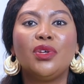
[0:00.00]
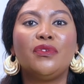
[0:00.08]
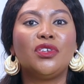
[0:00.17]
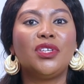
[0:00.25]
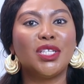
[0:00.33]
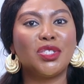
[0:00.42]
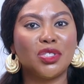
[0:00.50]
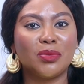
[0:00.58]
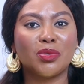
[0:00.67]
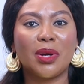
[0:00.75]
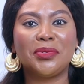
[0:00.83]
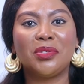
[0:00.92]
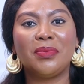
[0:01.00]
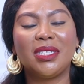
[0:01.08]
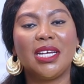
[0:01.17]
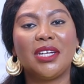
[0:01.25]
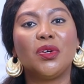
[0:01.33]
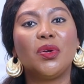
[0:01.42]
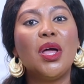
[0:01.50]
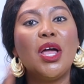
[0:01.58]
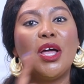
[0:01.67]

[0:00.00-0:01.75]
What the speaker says: If you're yet to subscribe to my channel,